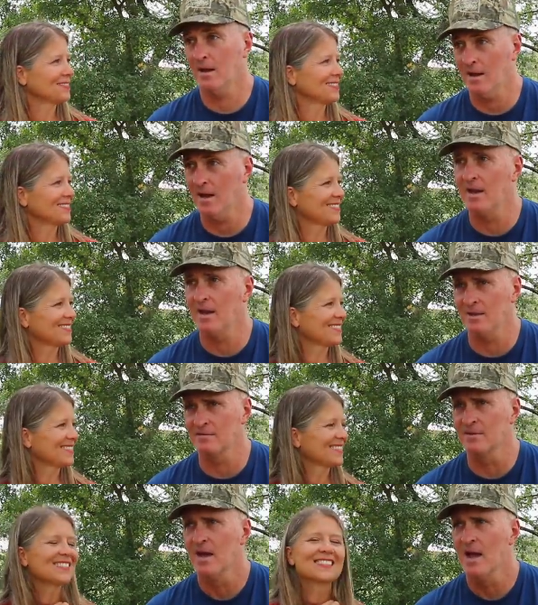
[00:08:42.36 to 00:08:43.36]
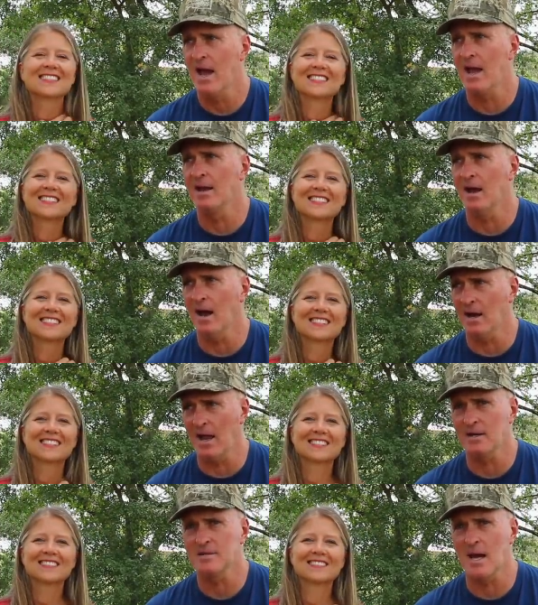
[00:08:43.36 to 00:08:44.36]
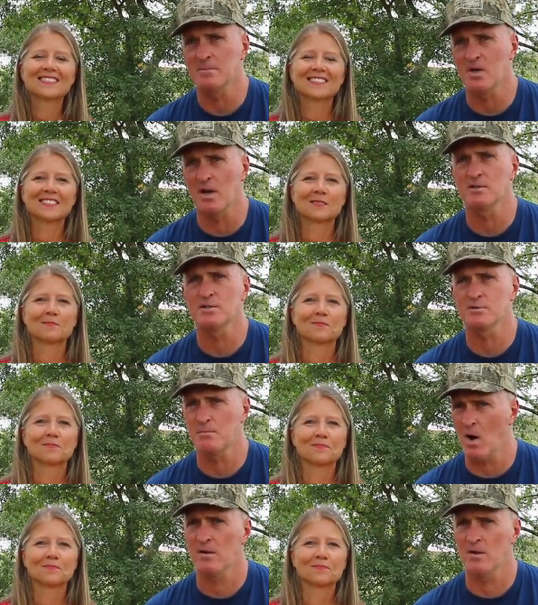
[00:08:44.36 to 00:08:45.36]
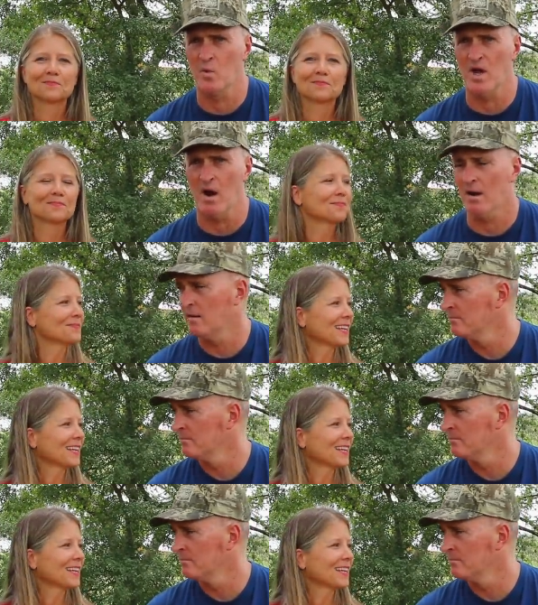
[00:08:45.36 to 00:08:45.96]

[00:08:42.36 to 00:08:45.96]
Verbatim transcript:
Speaker 1: it is. And a lot of times they're smarter than we are.